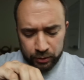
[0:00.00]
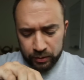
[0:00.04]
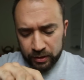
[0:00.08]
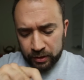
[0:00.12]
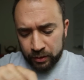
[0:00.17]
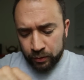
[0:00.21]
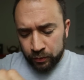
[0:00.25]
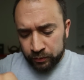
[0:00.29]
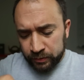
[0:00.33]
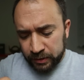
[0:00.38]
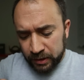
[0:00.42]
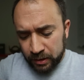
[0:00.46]
You can
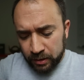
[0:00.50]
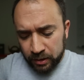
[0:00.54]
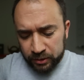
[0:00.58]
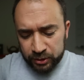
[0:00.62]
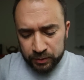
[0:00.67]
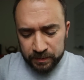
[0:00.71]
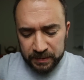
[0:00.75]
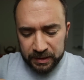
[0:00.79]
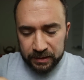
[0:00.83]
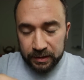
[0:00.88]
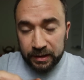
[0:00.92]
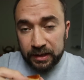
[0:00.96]
only
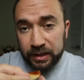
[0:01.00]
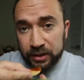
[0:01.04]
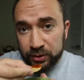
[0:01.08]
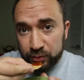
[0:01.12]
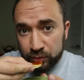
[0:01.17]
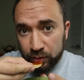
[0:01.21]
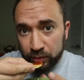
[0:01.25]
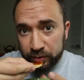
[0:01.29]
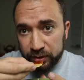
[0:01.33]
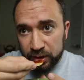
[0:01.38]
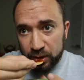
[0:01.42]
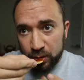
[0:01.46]
ultimately
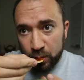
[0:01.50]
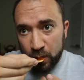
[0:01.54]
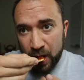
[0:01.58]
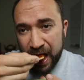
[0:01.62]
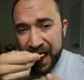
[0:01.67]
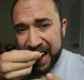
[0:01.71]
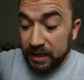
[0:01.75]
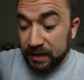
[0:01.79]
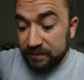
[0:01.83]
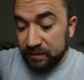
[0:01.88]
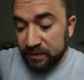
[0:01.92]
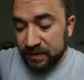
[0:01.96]
control you.
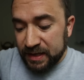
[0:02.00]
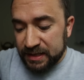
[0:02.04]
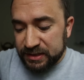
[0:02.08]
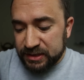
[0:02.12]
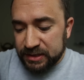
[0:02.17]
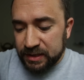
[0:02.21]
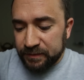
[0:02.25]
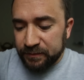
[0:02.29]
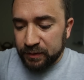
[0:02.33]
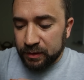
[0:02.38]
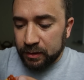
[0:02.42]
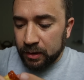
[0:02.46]
And even that's
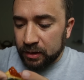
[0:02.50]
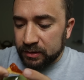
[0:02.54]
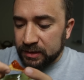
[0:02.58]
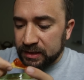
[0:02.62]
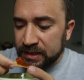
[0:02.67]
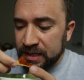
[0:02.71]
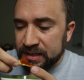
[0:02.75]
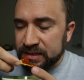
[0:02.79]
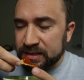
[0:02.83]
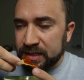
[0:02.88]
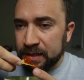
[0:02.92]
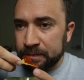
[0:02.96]
difficult. I
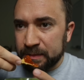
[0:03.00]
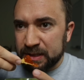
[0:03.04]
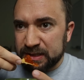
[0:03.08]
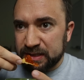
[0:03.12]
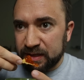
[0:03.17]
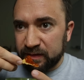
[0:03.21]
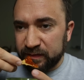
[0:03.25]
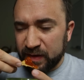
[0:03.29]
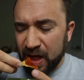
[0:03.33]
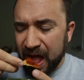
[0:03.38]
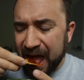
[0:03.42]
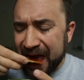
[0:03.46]
can't stop
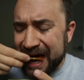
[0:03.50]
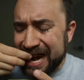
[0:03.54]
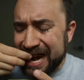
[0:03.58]
myself.